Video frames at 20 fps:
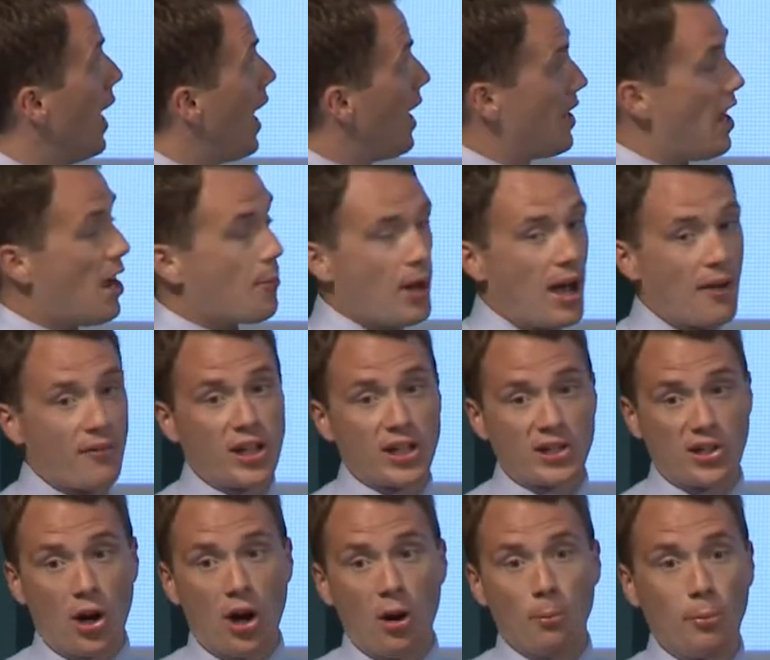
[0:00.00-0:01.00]
And here we have an
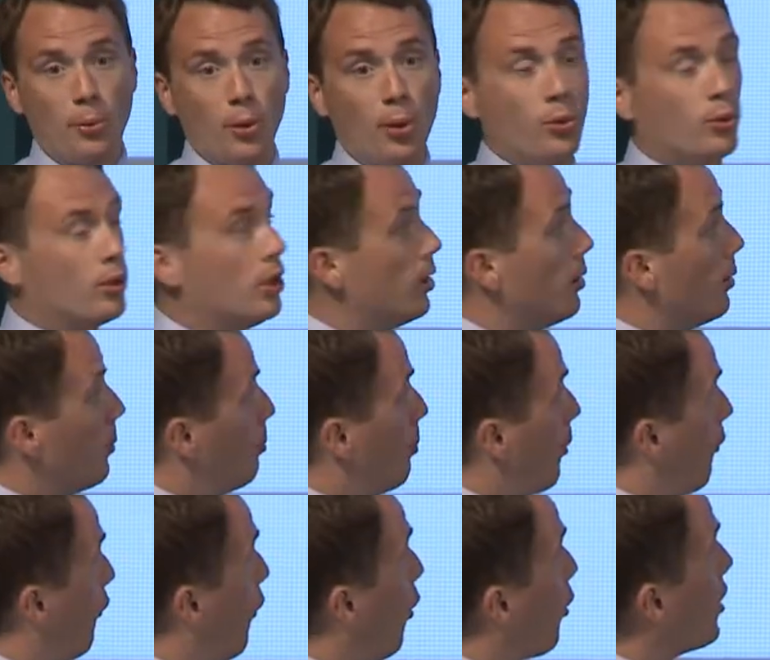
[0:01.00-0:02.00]
example
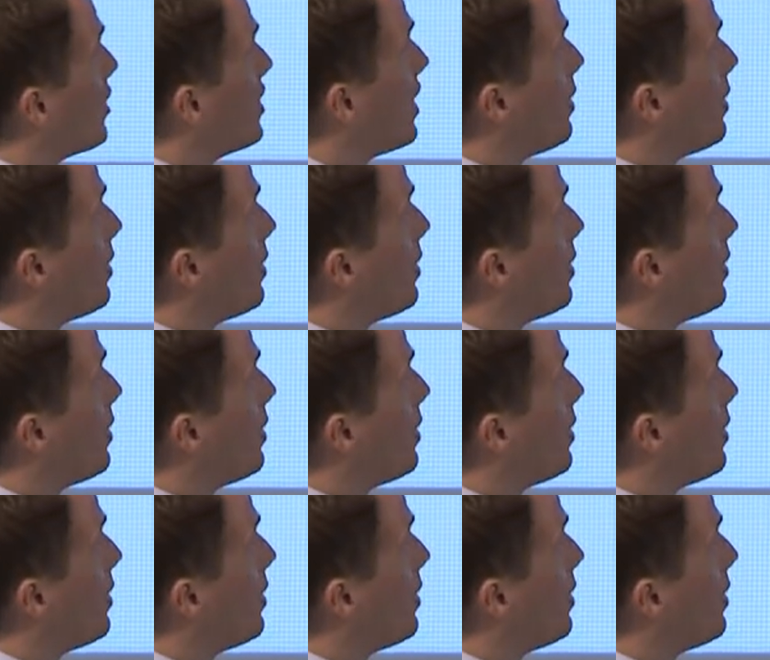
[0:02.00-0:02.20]
before the